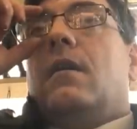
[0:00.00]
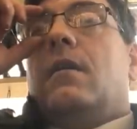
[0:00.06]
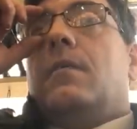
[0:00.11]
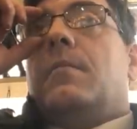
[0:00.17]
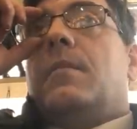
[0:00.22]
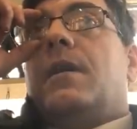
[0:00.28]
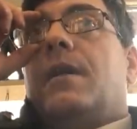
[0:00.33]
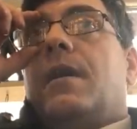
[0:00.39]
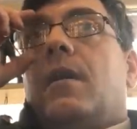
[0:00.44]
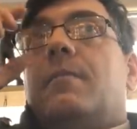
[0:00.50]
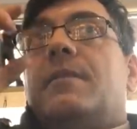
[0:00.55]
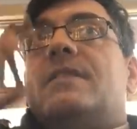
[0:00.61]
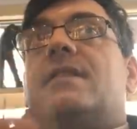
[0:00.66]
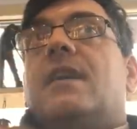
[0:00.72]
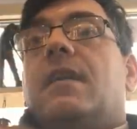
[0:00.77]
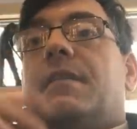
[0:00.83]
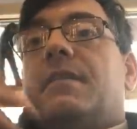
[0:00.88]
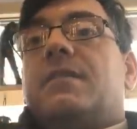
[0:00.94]
um, and
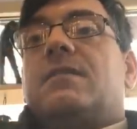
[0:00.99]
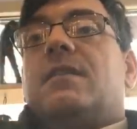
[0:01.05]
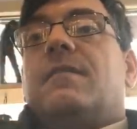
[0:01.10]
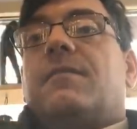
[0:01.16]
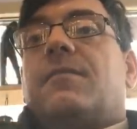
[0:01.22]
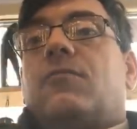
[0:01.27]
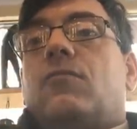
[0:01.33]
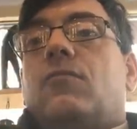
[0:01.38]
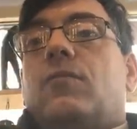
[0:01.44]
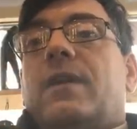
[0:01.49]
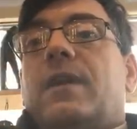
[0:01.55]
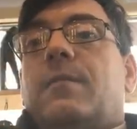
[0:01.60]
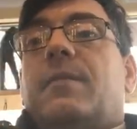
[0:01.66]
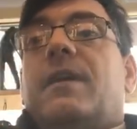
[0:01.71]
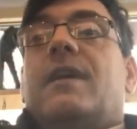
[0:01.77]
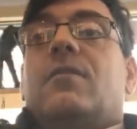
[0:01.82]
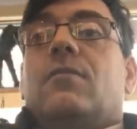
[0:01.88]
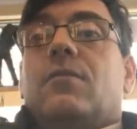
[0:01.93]
I'll be selling the stuff
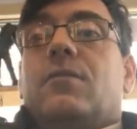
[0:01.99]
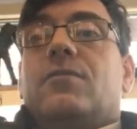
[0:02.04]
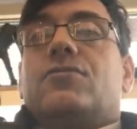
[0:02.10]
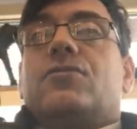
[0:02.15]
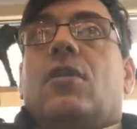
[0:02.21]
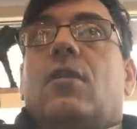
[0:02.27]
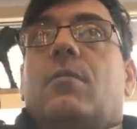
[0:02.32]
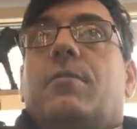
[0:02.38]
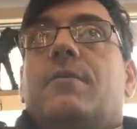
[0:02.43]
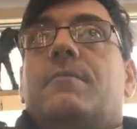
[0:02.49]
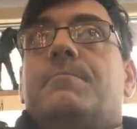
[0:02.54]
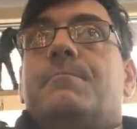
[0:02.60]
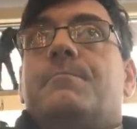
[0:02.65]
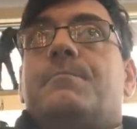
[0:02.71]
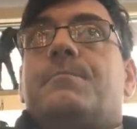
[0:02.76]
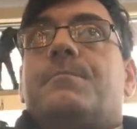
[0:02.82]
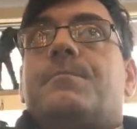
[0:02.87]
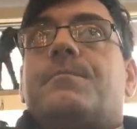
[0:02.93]
through eBay or the
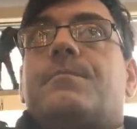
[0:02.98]
shop.